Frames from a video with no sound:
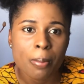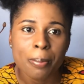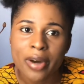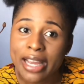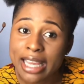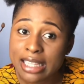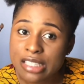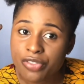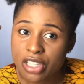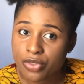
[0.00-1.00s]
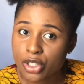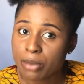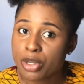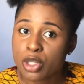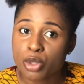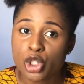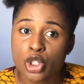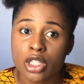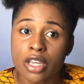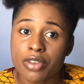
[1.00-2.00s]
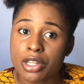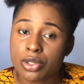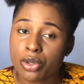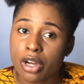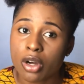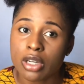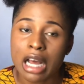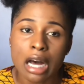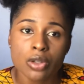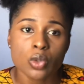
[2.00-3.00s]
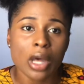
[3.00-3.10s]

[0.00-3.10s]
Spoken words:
But in this first video, I'm going to be giving a tutorial on how to